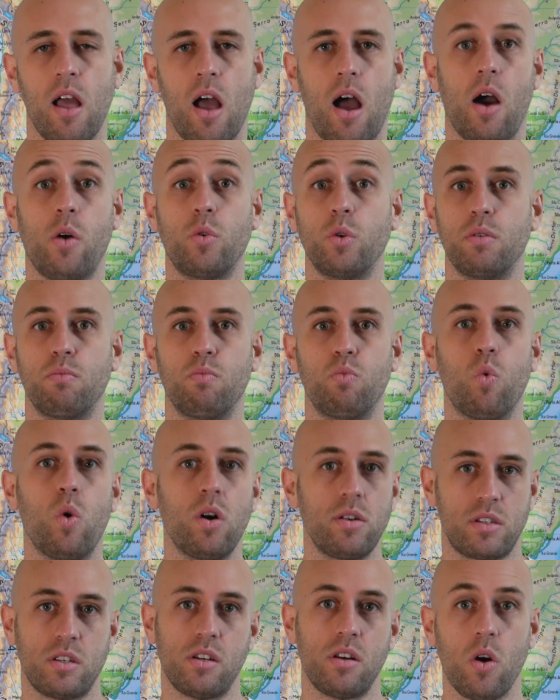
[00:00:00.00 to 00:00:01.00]
I would
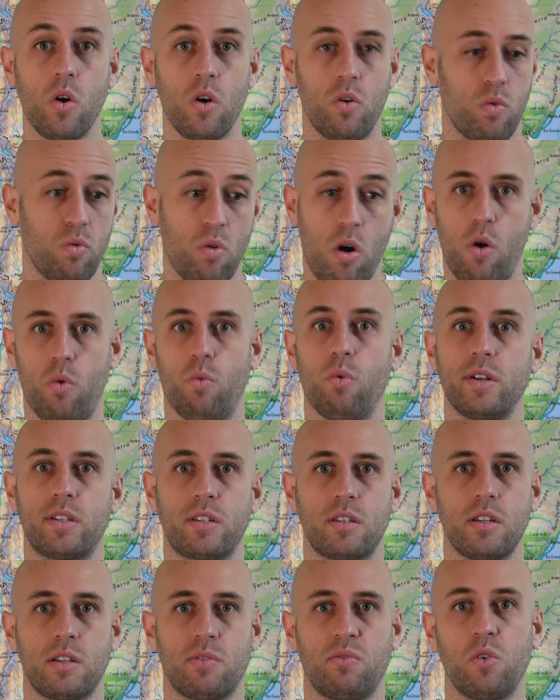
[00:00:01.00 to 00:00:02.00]
want to know, oh,
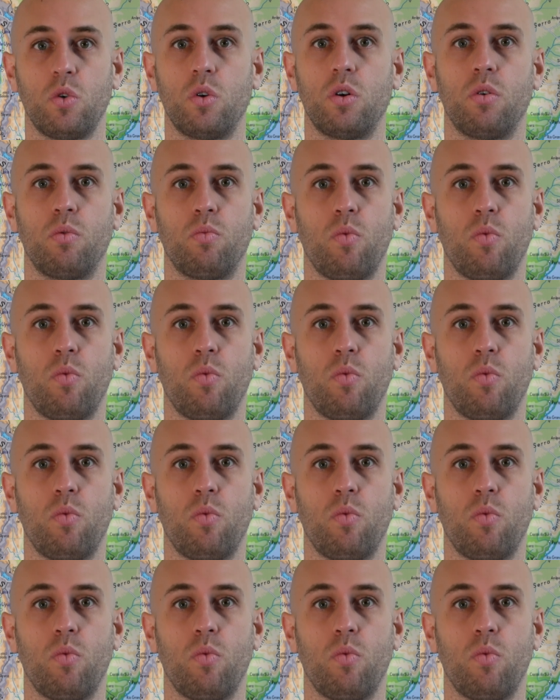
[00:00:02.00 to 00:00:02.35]
what's this for?